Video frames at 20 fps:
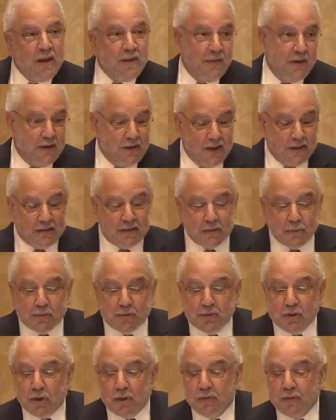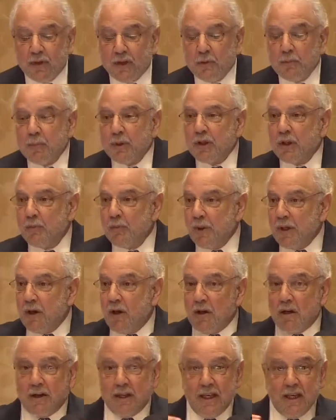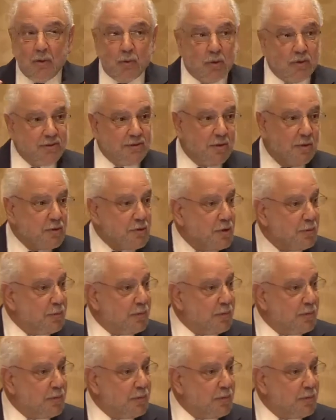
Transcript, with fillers: They're not subservient, but can be on an equal social